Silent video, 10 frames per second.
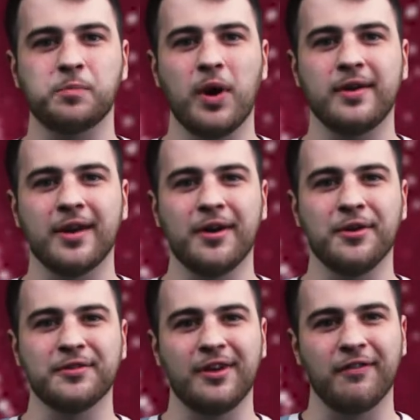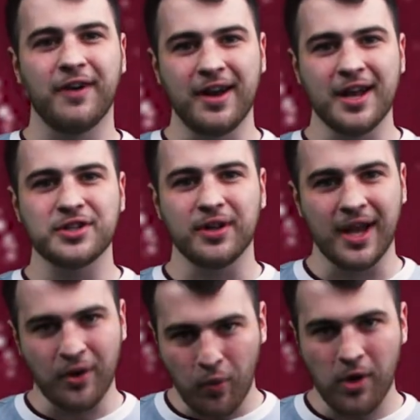breakdown, you'll see a financial
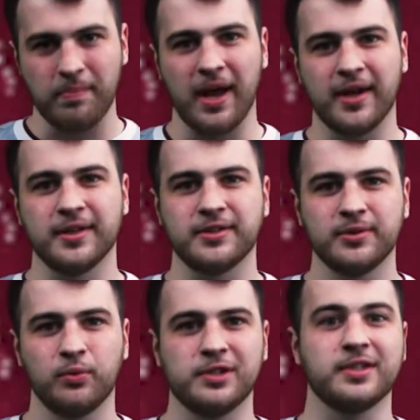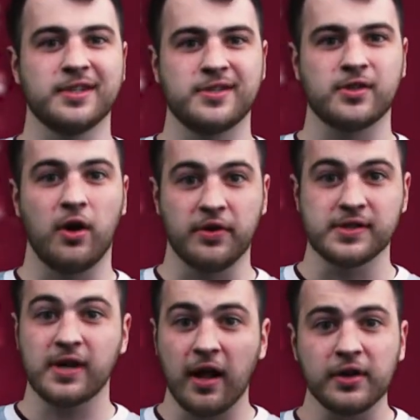aid award package, which lists all the
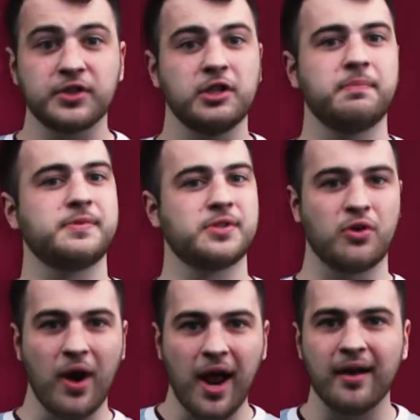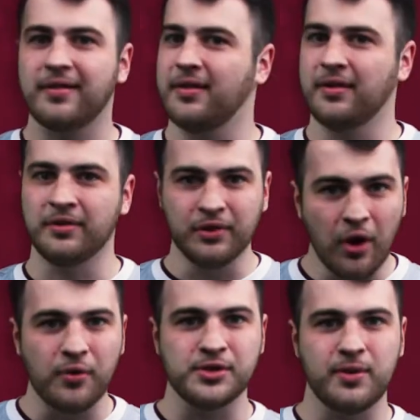scholarships, grants, and
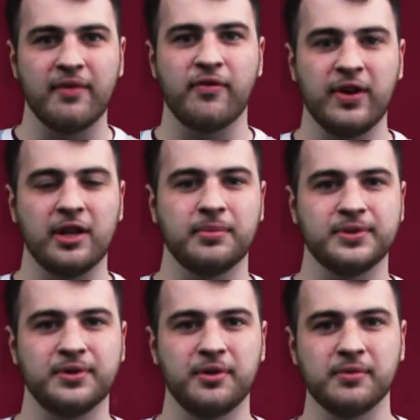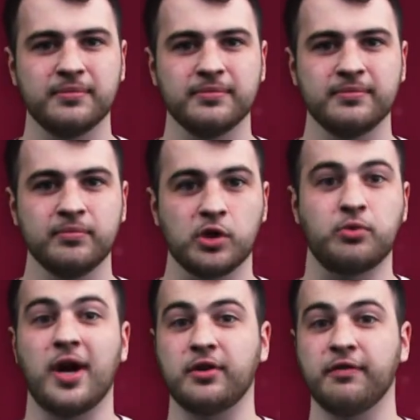loans you have available to you.
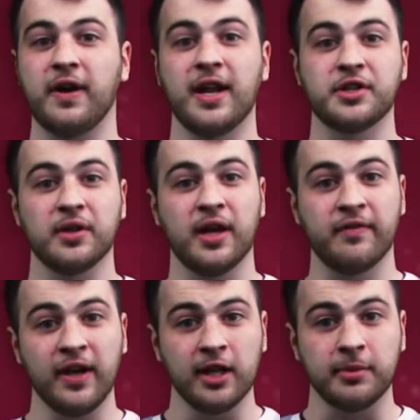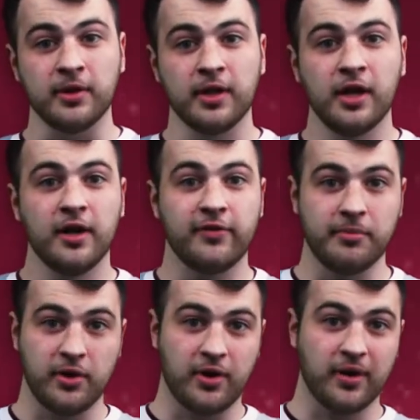Subtract your financial aid available from
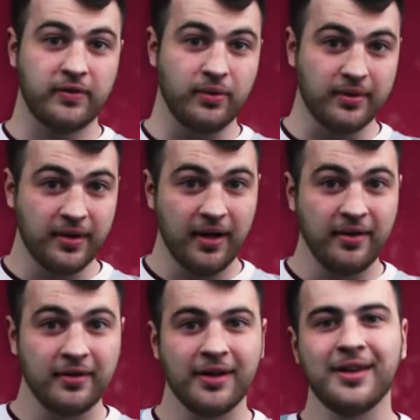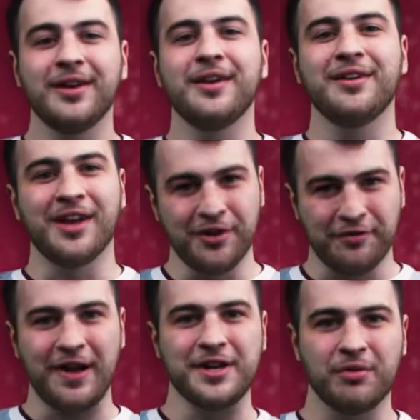your cost to attend, and you'll
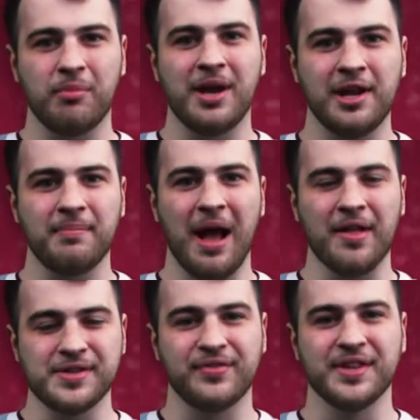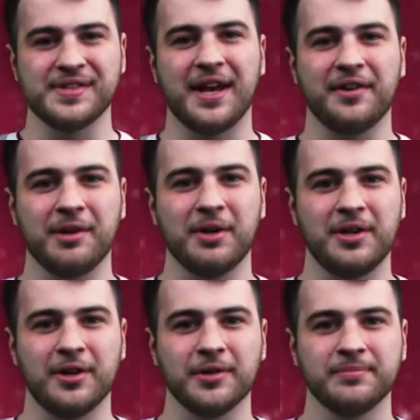find your remaining balance for this academic
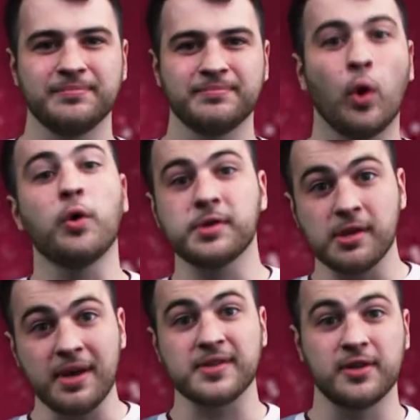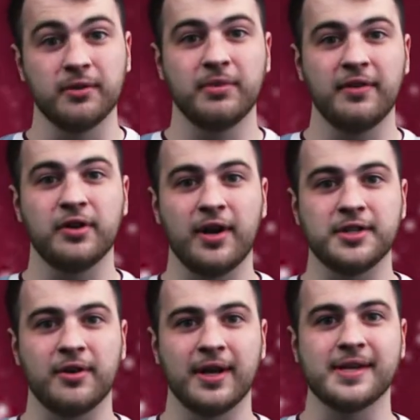year, or semester if you're
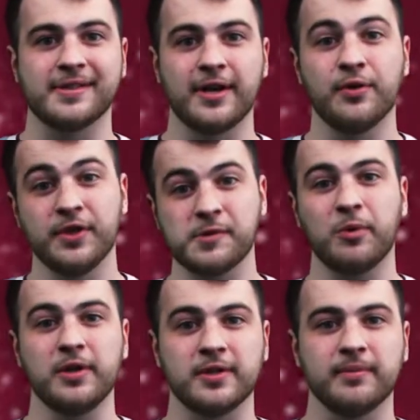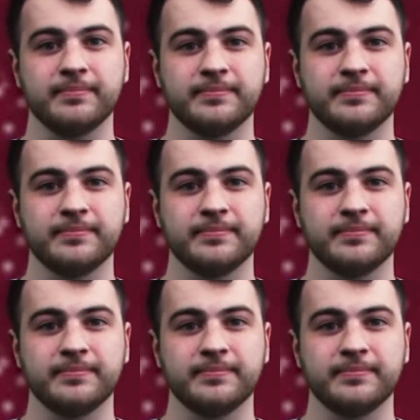entering SIU in the spring term.